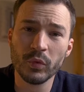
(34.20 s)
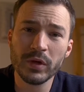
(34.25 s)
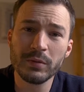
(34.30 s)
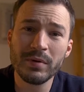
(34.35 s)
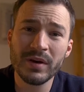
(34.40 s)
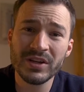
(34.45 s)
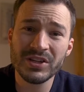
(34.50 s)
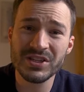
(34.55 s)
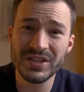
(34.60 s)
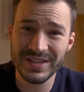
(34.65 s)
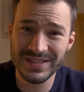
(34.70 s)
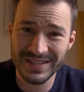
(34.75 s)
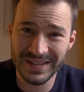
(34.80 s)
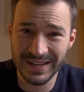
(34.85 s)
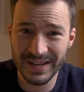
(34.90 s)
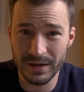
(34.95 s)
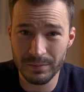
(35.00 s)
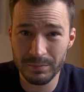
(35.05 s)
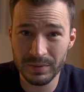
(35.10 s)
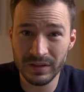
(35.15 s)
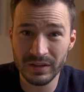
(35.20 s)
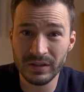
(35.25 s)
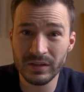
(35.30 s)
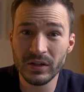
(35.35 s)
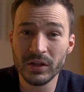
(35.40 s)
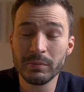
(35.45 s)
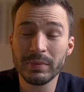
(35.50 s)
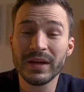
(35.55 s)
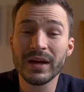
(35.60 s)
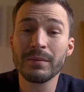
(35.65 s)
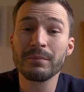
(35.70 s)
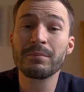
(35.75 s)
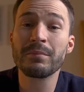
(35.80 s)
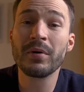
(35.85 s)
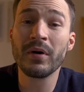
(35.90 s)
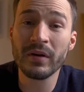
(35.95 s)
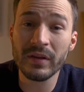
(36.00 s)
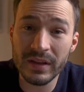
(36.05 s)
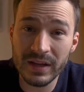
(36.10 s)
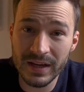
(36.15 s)
When you buy shares in a company, you become
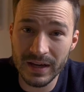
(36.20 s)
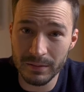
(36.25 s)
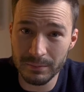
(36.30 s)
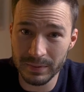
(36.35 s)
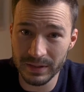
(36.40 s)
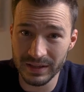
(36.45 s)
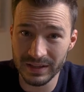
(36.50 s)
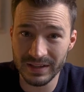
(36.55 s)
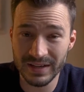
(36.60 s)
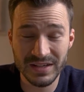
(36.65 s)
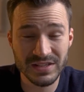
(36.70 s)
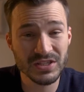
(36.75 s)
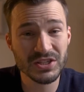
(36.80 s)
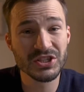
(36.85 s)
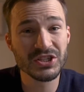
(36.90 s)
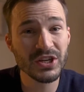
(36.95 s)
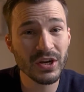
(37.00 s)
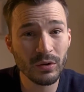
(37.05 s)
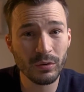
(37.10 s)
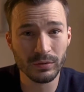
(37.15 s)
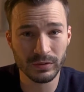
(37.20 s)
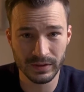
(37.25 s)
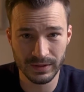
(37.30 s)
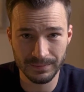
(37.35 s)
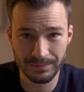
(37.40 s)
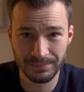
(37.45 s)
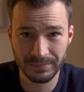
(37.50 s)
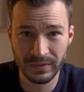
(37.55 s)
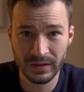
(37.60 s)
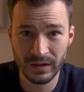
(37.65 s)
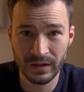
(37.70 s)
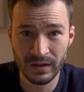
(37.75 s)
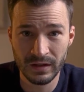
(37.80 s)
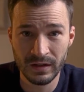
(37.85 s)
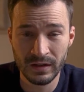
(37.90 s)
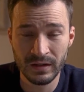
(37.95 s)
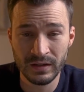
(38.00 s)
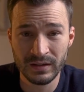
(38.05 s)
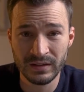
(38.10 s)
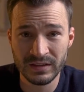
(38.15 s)
part of the company as a shareholder.
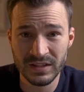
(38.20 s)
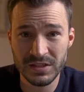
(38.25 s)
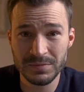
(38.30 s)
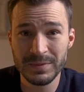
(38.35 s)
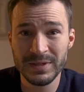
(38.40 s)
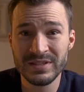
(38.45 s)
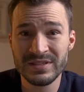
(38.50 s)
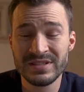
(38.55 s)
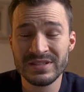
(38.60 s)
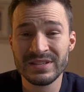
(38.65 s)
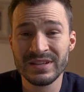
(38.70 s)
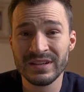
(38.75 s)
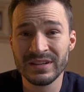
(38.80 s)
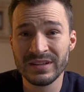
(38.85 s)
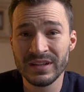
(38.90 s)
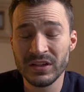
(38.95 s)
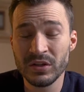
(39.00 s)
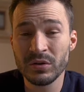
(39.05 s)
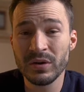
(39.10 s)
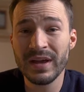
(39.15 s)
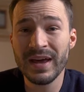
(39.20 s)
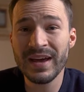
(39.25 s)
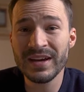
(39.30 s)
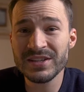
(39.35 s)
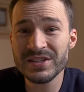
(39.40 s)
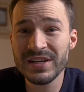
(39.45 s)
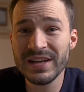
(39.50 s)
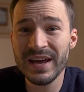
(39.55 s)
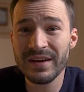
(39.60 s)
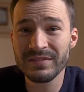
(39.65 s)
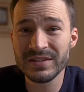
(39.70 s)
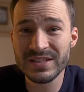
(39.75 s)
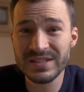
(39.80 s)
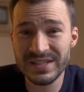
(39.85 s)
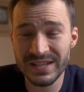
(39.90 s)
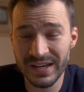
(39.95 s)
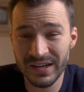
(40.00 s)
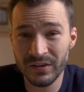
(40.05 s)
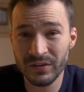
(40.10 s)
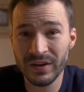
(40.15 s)
This means that you'll actually have a
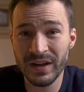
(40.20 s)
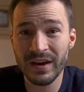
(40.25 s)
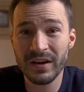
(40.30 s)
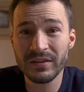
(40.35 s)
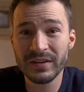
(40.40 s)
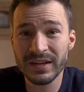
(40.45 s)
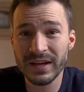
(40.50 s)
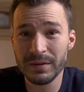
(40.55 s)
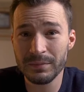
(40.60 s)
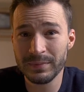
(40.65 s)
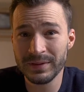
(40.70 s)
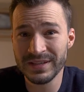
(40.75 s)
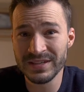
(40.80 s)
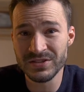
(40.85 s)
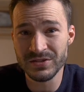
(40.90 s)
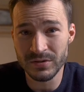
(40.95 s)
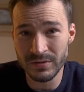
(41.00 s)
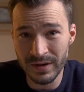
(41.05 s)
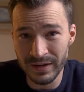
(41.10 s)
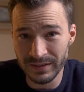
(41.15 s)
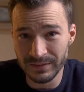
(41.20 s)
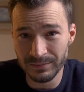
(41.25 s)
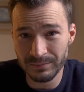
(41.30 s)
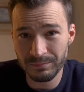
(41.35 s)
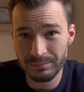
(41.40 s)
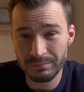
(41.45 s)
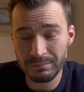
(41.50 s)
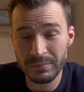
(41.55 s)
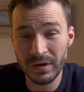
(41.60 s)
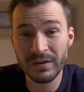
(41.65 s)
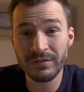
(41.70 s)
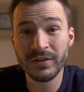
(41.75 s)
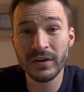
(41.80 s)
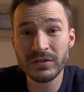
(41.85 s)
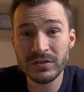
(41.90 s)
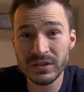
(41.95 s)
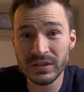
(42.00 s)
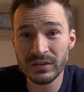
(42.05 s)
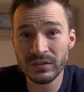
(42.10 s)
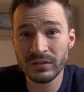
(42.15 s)
say on how the company is run by
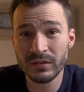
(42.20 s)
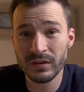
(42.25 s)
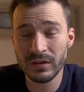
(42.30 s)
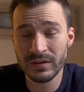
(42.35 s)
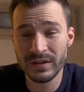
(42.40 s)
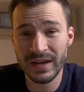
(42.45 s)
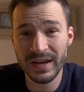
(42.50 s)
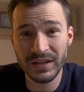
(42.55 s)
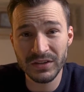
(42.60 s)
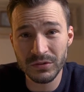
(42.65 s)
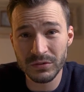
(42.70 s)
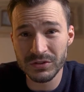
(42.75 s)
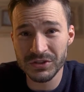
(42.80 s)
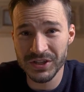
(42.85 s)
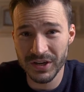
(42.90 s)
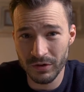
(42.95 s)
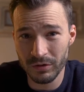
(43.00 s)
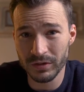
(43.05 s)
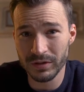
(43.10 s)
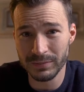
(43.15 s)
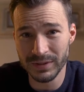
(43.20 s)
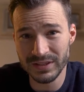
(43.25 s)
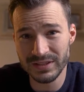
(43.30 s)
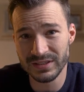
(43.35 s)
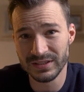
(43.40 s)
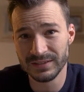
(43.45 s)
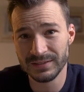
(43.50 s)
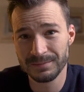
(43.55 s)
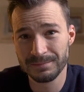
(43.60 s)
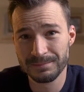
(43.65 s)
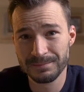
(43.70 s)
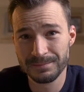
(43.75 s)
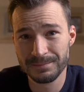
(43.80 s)
voting on the annual shareholder meeting.